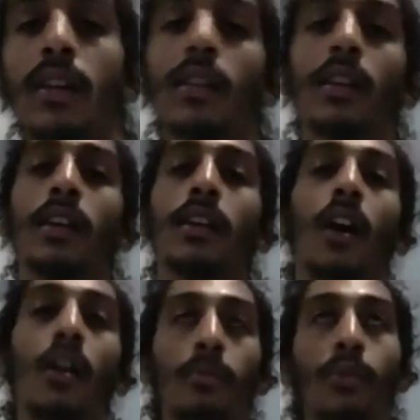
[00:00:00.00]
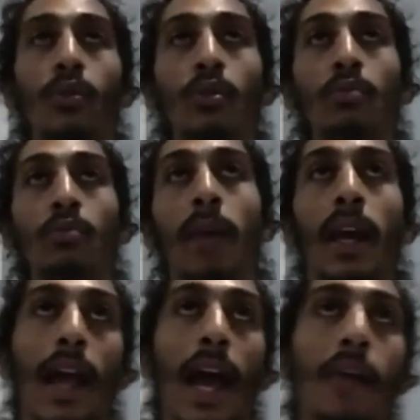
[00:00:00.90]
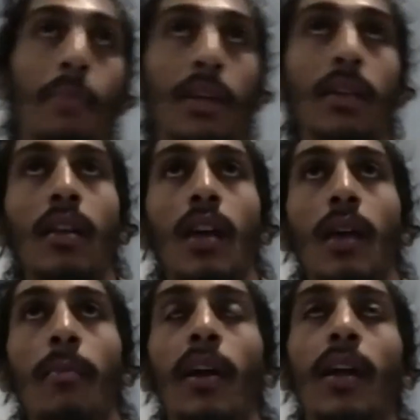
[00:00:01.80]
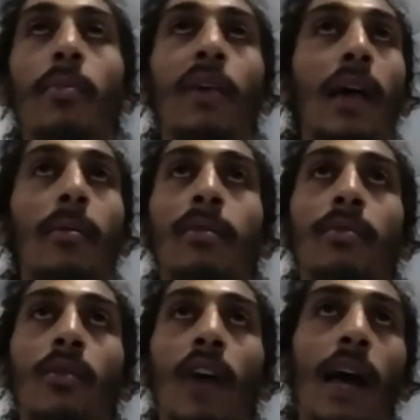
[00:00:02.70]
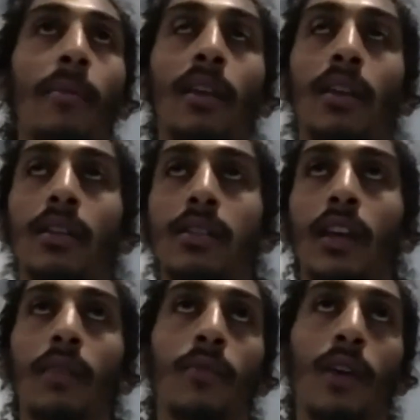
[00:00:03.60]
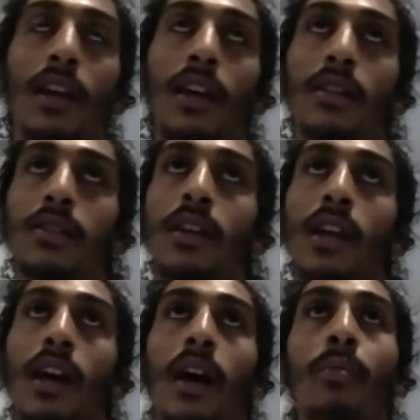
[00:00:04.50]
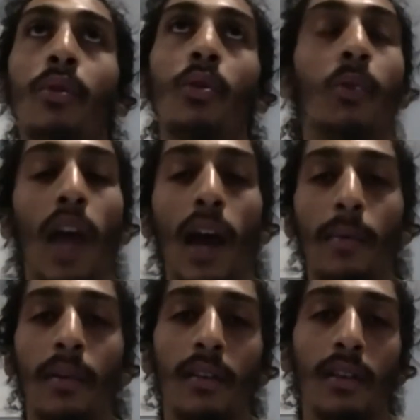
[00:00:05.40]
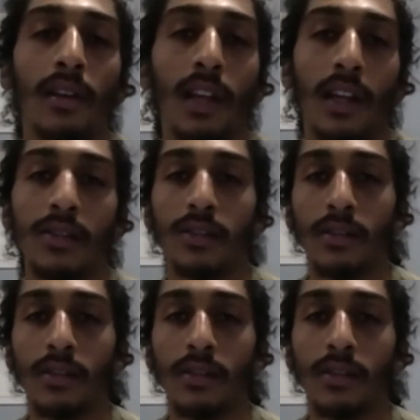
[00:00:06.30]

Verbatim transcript: yeah. like our boom might happen but it probably won't happen in the same way as a boom would happen in asia